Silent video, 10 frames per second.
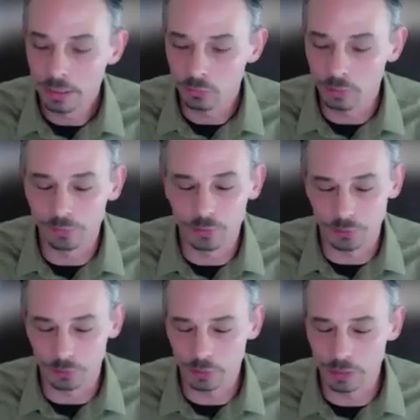rivers
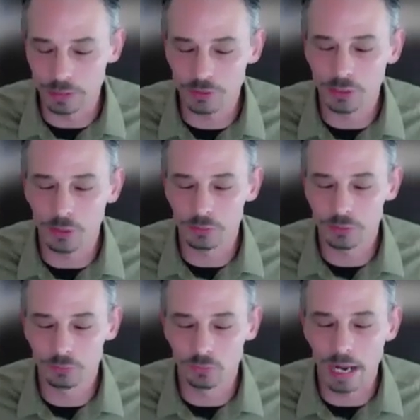or creeks
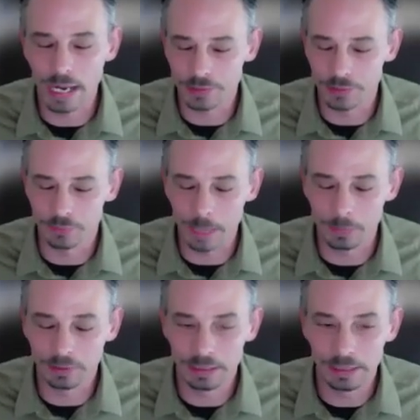don't rise as
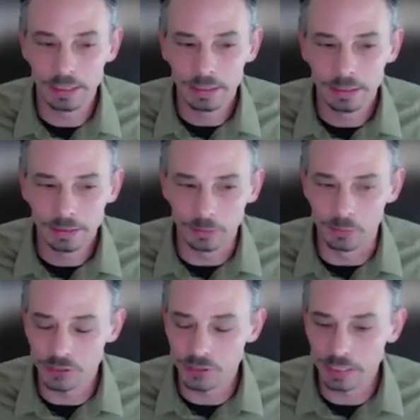rapidly. And what
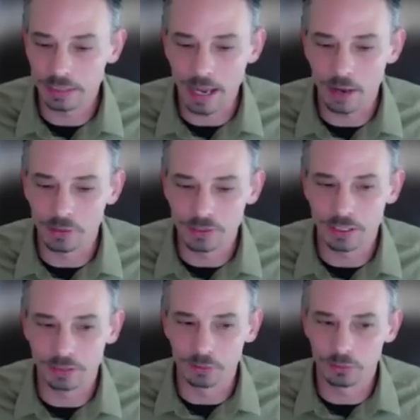we're seeing now is
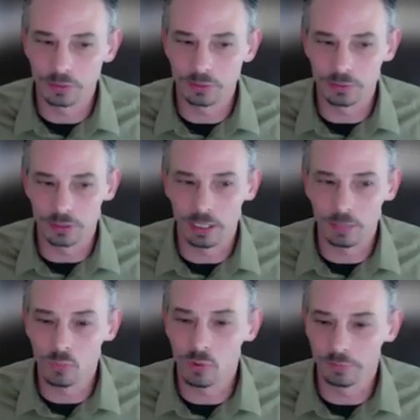that there's a
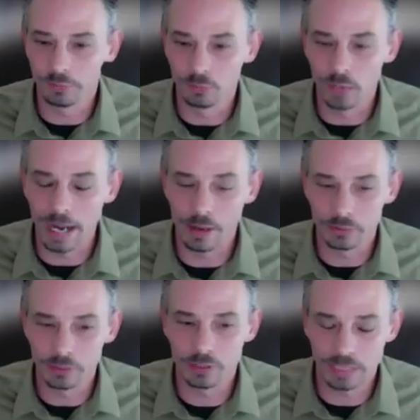lot more of
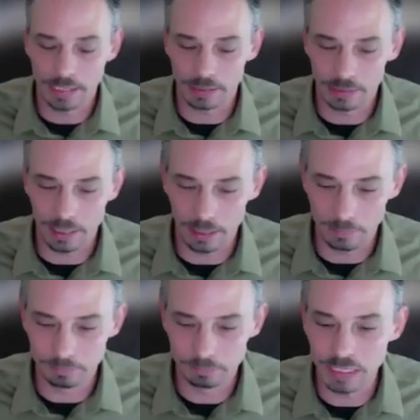grounds that
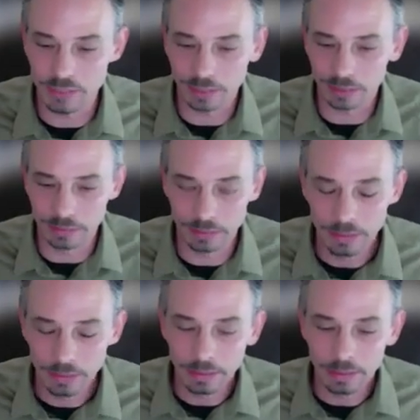um, basically
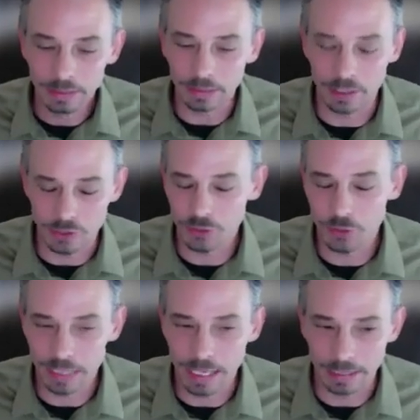cannot
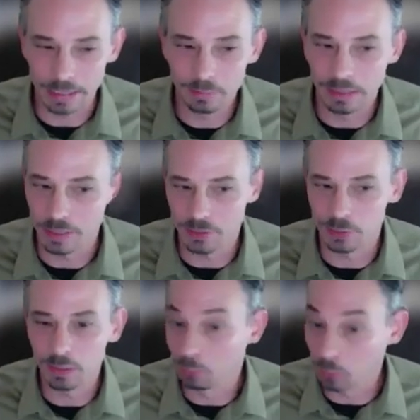soak that in because it's
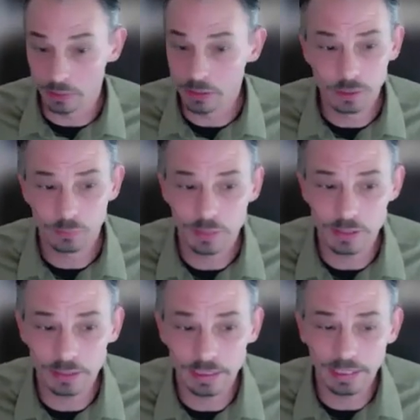been burned
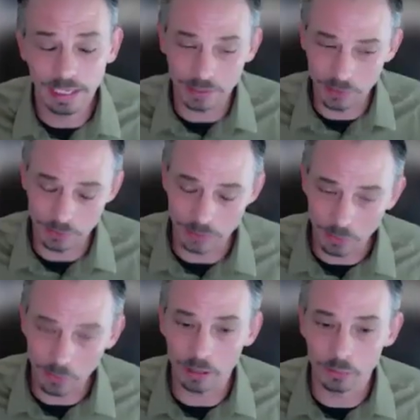recently, and so
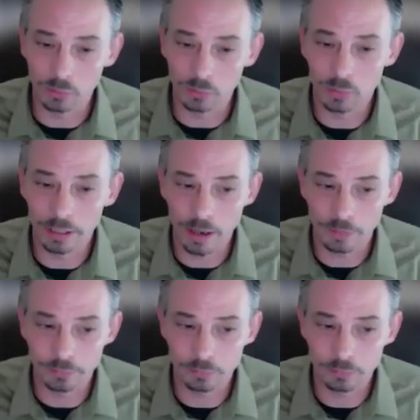that water will run off